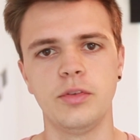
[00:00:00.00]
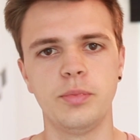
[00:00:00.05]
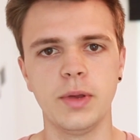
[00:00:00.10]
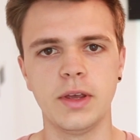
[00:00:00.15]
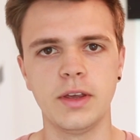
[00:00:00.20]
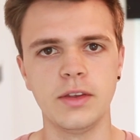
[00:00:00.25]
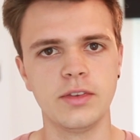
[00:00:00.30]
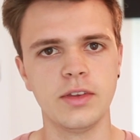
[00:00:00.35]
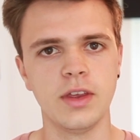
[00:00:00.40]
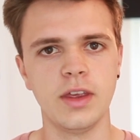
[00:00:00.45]

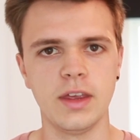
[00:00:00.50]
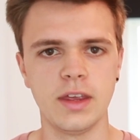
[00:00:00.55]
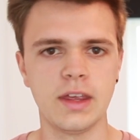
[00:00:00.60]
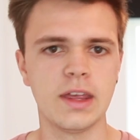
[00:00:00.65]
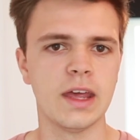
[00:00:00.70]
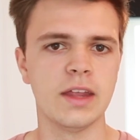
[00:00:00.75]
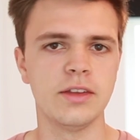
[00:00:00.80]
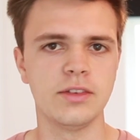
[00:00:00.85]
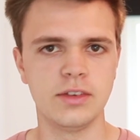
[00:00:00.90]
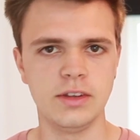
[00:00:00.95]
because it
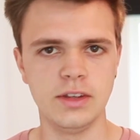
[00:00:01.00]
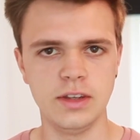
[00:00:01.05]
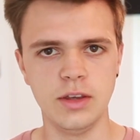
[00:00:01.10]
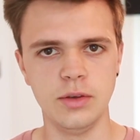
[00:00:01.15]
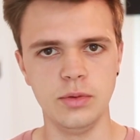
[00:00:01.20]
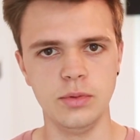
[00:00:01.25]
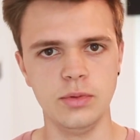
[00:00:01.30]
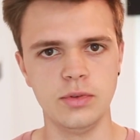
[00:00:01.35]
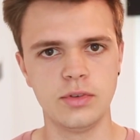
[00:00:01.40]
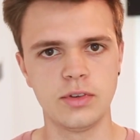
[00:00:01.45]
gets
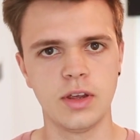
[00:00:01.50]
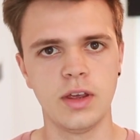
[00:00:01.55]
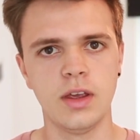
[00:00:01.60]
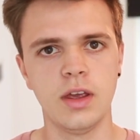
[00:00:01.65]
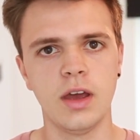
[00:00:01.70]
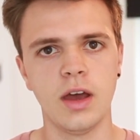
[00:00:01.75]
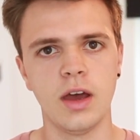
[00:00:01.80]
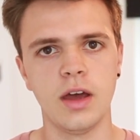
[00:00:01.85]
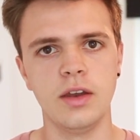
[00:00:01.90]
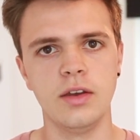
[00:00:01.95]
used,
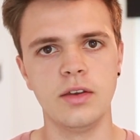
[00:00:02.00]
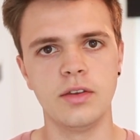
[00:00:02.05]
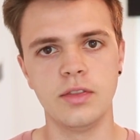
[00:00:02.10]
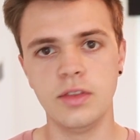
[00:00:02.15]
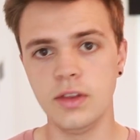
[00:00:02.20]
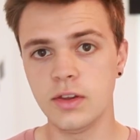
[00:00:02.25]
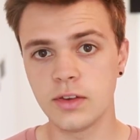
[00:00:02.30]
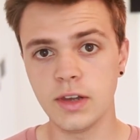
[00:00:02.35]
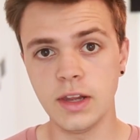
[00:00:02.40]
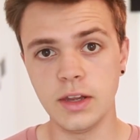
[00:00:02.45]
and
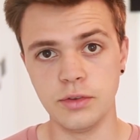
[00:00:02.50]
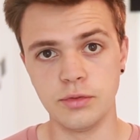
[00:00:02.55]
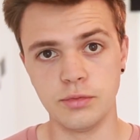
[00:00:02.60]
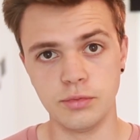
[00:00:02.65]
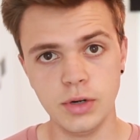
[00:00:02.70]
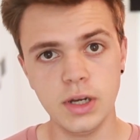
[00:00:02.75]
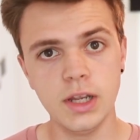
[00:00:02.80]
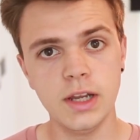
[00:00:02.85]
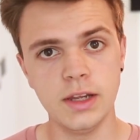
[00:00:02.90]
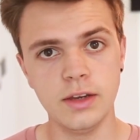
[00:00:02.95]
this lens
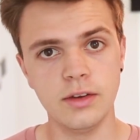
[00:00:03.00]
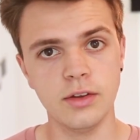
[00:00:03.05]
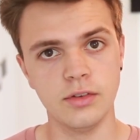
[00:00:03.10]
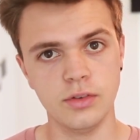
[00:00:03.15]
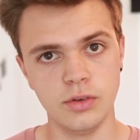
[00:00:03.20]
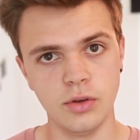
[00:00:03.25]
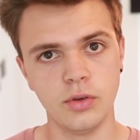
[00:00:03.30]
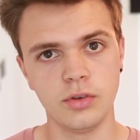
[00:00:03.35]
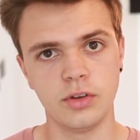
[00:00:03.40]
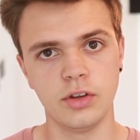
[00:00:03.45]
really does
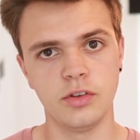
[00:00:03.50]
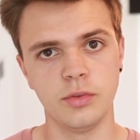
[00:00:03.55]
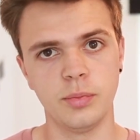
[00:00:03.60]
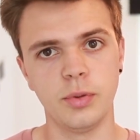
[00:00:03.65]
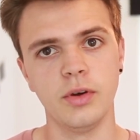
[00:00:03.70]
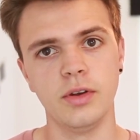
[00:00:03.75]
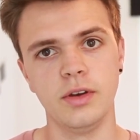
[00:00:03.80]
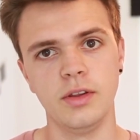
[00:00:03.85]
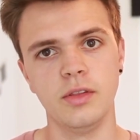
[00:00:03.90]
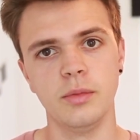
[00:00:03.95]
not
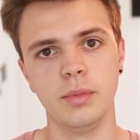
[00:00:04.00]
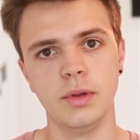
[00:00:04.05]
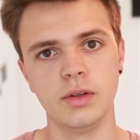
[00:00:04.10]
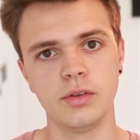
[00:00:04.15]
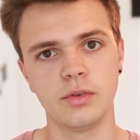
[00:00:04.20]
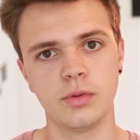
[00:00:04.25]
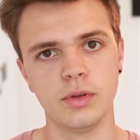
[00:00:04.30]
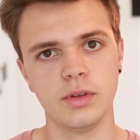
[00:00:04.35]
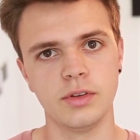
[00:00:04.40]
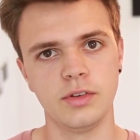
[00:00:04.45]
disappoint in the
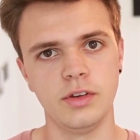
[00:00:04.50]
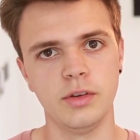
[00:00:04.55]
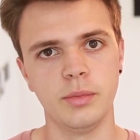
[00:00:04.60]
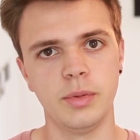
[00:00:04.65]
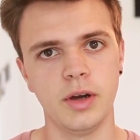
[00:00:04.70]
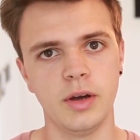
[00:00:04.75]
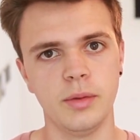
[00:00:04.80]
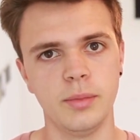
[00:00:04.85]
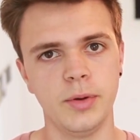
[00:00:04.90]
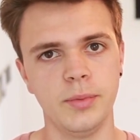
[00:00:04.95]
build quality
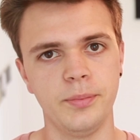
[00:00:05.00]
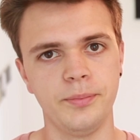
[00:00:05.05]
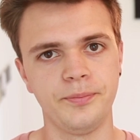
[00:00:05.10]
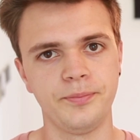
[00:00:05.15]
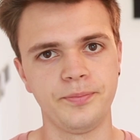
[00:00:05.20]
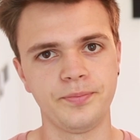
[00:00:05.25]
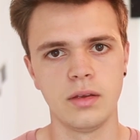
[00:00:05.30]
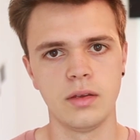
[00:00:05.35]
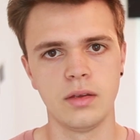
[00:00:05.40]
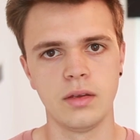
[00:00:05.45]
department.
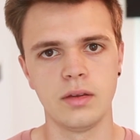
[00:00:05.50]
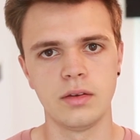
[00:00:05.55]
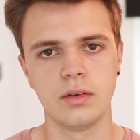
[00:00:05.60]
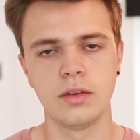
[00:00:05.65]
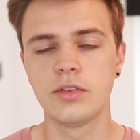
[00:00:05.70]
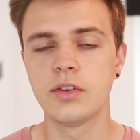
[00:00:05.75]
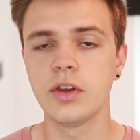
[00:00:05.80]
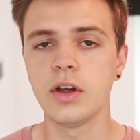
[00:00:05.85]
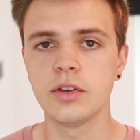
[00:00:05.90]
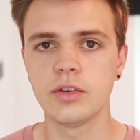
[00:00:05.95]
To
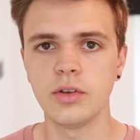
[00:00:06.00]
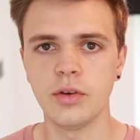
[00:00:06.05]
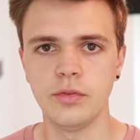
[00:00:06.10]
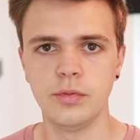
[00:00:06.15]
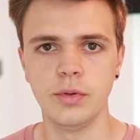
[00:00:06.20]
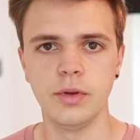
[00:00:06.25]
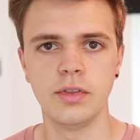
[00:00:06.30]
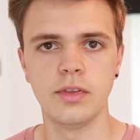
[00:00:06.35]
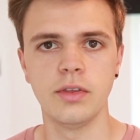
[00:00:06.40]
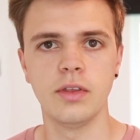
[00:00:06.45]
start off
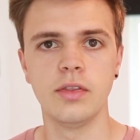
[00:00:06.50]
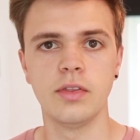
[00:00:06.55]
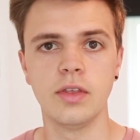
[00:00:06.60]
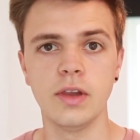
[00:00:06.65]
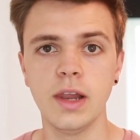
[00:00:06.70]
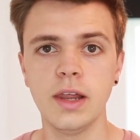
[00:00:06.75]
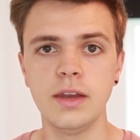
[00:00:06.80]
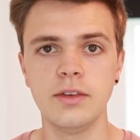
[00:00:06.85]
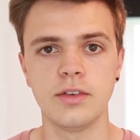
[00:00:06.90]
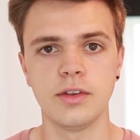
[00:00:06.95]
with, the
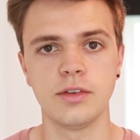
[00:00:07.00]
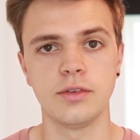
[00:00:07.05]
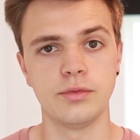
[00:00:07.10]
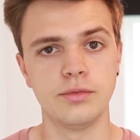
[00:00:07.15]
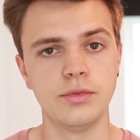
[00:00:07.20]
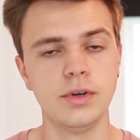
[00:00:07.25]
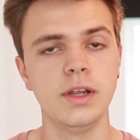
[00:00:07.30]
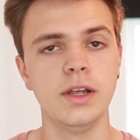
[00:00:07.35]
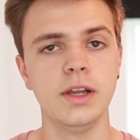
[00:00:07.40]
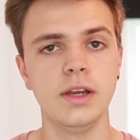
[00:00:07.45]
lens has a
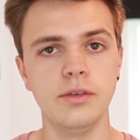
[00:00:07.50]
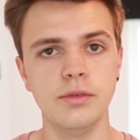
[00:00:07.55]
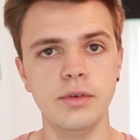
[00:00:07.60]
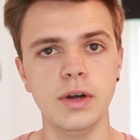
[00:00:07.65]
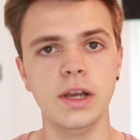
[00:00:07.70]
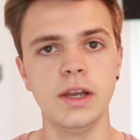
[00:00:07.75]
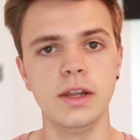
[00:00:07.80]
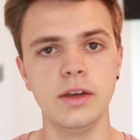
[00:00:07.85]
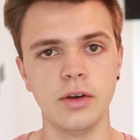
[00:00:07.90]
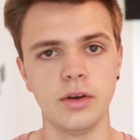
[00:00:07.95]

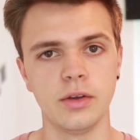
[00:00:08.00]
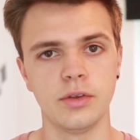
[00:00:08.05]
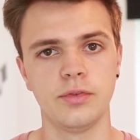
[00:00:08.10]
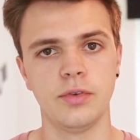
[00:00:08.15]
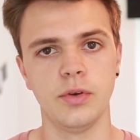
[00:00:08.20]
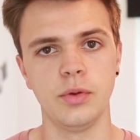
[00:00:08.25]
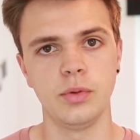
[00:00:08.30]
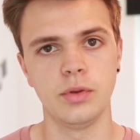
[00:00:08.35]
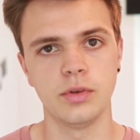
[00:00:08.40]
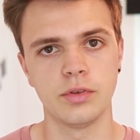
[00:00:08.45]
really nice
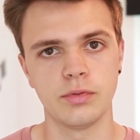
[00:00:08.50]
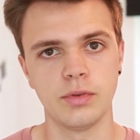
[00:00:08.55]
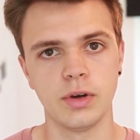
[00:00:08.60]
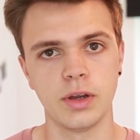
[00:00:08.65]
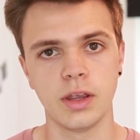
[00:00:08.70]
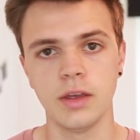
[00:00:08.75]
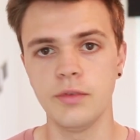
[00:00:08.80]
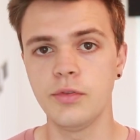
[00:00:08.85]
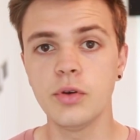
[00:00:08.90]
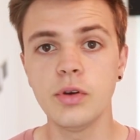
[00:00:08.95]
focus
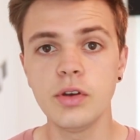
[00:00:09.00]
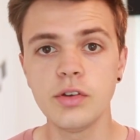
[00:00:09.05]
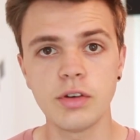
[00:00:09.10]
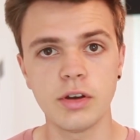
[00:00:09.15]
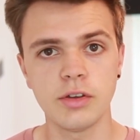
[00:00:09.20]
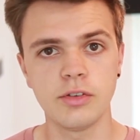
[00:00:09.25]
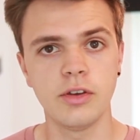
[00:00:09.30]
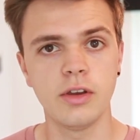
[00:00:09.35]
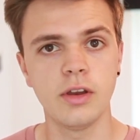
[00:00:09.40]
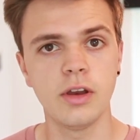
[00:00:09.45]
ring. If you're
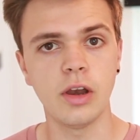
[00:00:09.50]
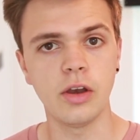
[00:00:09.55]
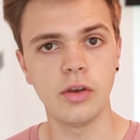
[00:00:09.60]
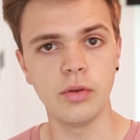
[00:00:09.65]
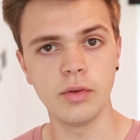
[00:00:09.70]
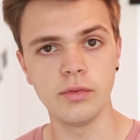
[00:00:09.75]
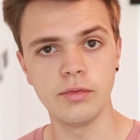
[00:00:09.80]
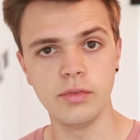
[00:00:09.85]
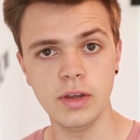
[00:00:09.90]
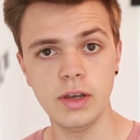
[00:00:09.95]
interested in
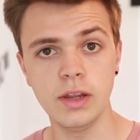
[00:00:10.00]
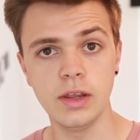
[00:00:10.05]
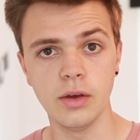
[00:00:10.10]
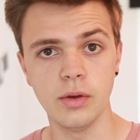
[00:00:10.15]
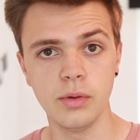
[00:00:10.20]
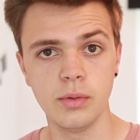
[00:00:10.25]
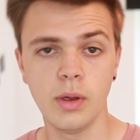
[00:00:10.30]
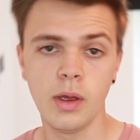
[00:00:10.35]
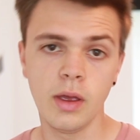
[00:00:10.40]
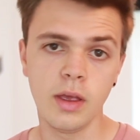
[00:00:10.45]
doing
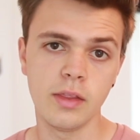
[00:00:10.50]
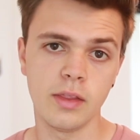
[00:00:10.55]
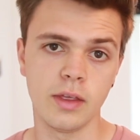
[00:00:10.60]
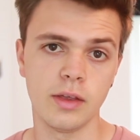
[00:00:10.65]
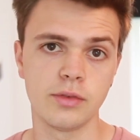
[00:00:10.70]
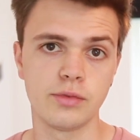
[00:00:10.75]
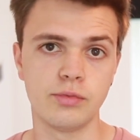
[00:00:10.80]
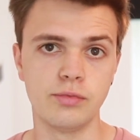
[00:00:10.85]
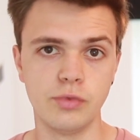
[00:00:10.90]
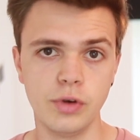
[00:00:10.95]
video,
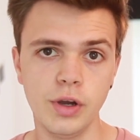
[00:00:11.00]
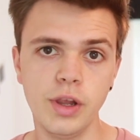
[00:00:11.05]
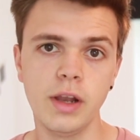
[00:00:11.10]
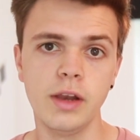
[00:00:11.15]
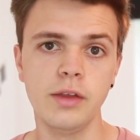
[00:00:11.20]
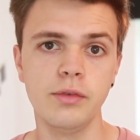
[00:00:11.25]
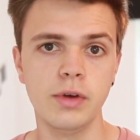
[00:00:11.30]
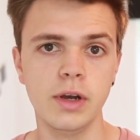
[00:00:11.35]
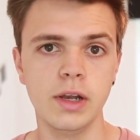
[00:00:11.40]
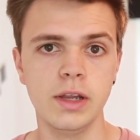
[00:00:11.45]
that's
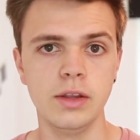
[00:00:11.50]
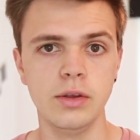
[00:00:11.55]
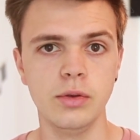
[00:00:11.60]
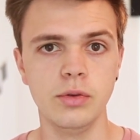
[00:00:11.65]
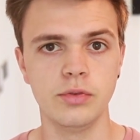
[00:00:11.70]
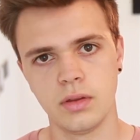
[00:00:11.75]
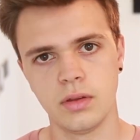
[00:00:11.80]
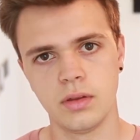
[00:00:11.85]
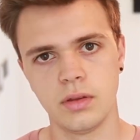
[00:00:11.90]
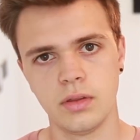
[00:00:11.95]
really
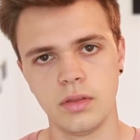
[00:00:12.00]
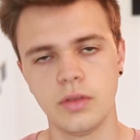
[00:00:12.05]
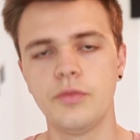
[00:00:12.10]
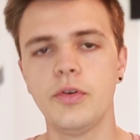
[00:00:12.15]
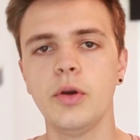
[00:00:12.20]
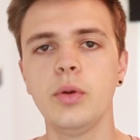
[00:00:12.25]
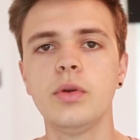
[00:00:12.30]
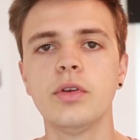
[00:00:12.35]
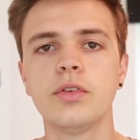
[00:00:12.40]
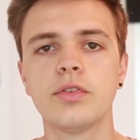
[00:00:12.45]
useful. The
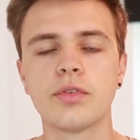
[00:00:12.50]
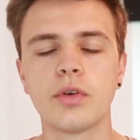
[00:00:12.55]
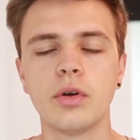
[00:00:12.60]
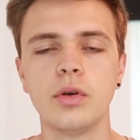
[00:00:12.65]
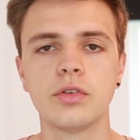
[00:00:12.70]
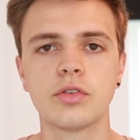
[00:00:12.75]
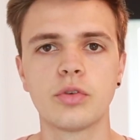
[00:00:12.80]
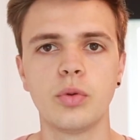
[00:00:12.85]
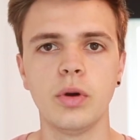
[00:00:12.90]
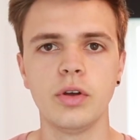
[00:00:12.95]
focus throw
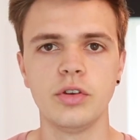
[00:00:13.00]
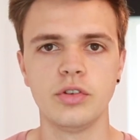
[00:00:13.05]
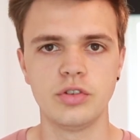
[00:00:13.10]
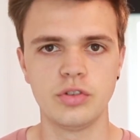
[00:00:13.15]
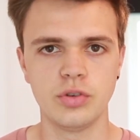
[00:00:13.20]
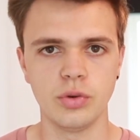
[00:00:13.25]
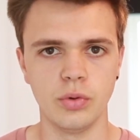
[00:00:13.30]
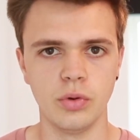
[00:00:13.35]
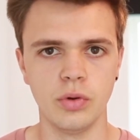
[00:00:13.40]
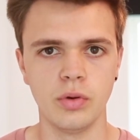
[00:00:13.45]
is quite
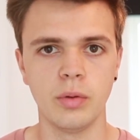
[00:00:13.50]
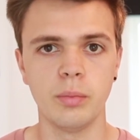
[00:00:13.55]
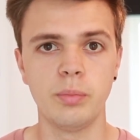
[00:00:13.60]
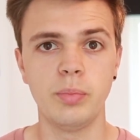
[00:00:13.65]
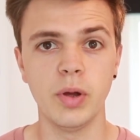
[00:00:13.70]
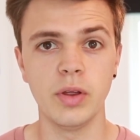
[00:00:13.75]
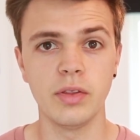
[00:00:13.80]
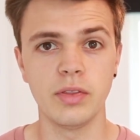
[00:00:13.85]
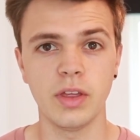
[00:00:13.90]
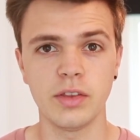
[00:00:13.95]
short,
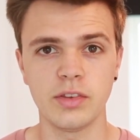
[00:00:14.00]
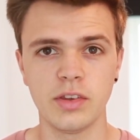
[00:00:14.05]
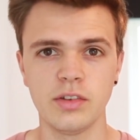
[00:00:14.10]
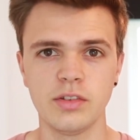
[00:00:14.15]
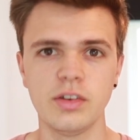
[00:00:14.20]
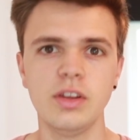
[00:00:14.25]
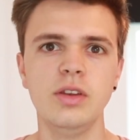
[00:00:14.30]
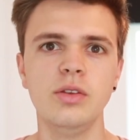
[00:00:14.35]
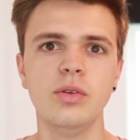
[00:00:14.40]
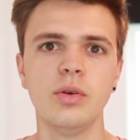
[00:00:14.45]
but that's
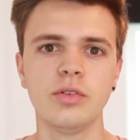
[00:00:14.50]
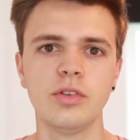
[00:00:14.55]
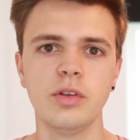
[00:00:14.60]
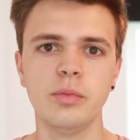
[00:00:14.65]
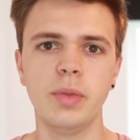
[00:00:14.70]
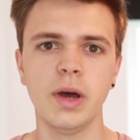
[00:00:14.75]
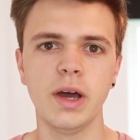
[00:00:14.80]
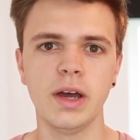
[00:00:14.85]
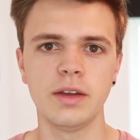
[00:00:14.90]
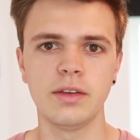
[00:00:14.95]
actually not a
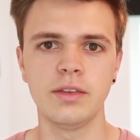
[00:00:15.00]
bad